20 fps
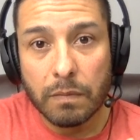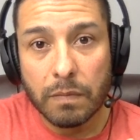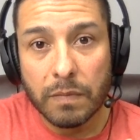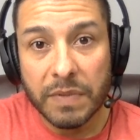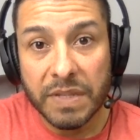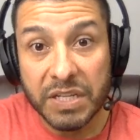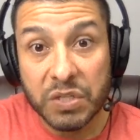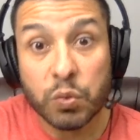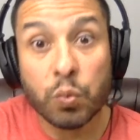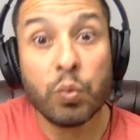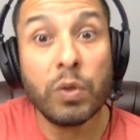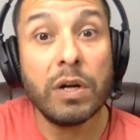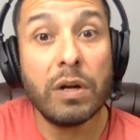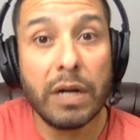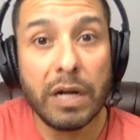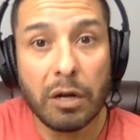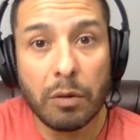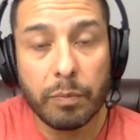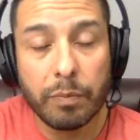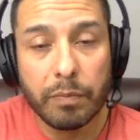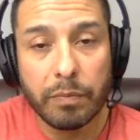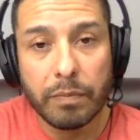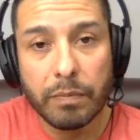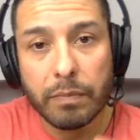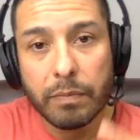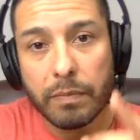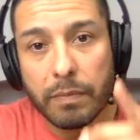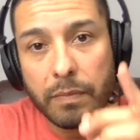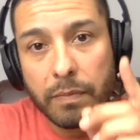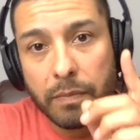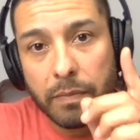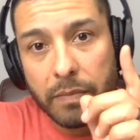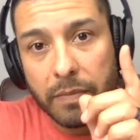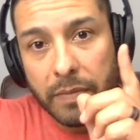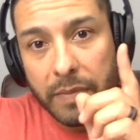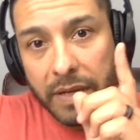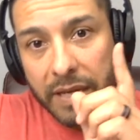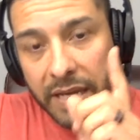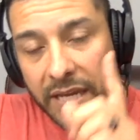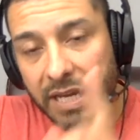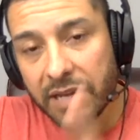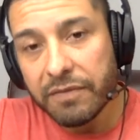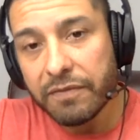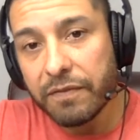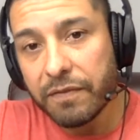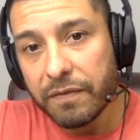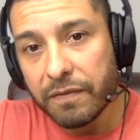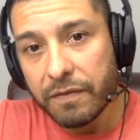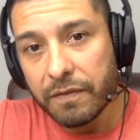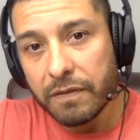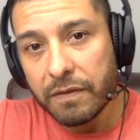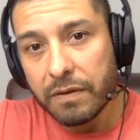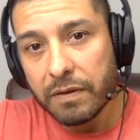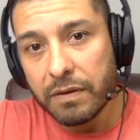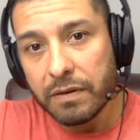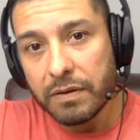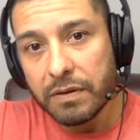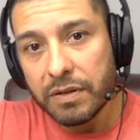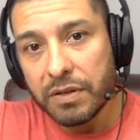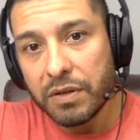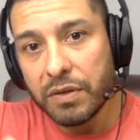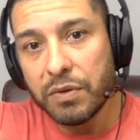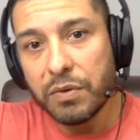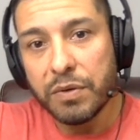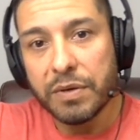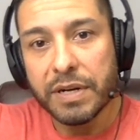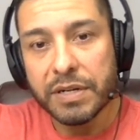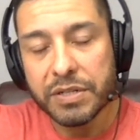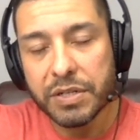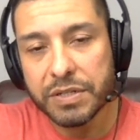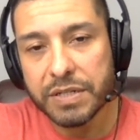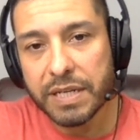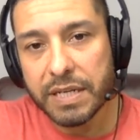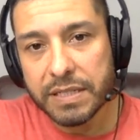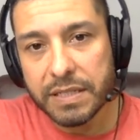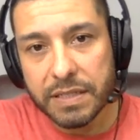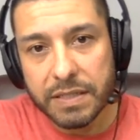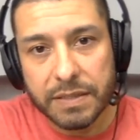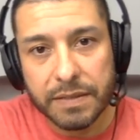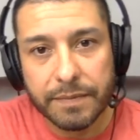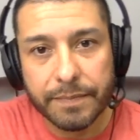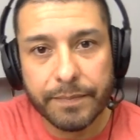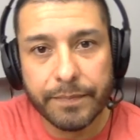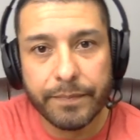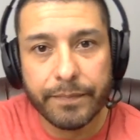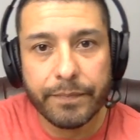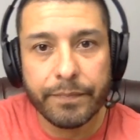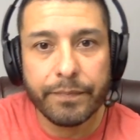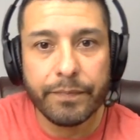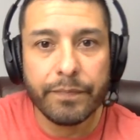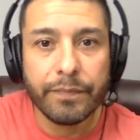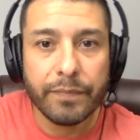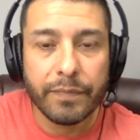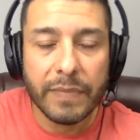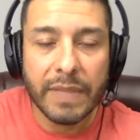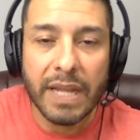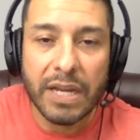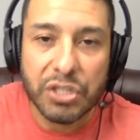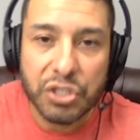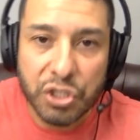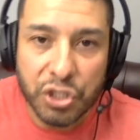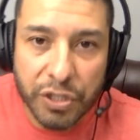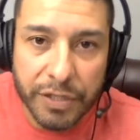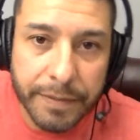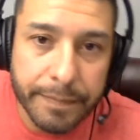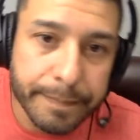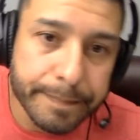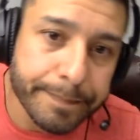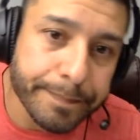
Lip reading: This will help if you do your exercises. Not should.